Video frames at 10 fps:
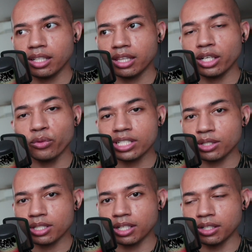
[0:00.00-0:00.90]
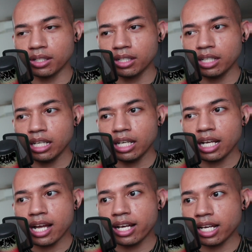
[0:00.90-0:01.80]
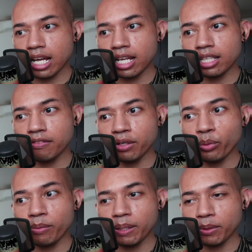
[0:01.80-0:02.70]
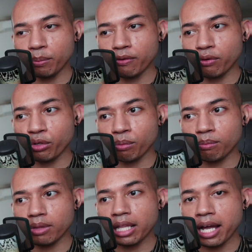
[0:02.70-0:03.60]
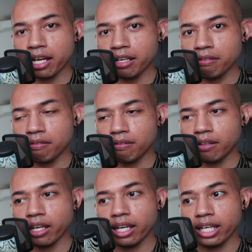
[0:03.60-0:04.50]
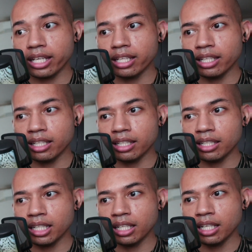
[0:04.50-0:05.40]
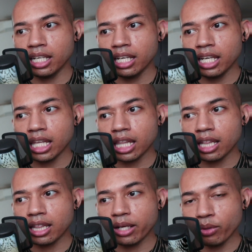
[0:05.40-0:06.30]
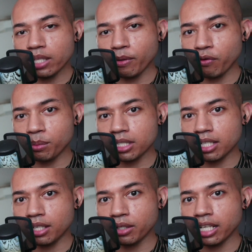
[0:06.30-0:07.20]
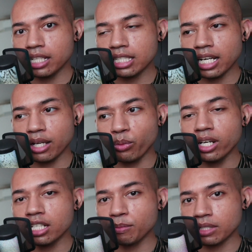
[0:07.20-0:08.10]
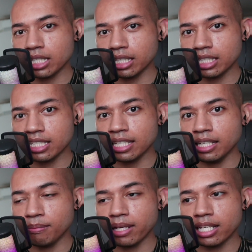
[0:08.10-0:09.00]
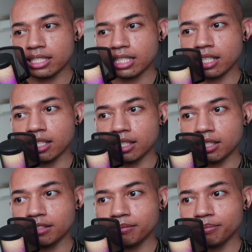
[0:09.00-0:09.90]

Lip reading: original song. I love it when people perform live and like when they perform the song, it's not 100% the same as the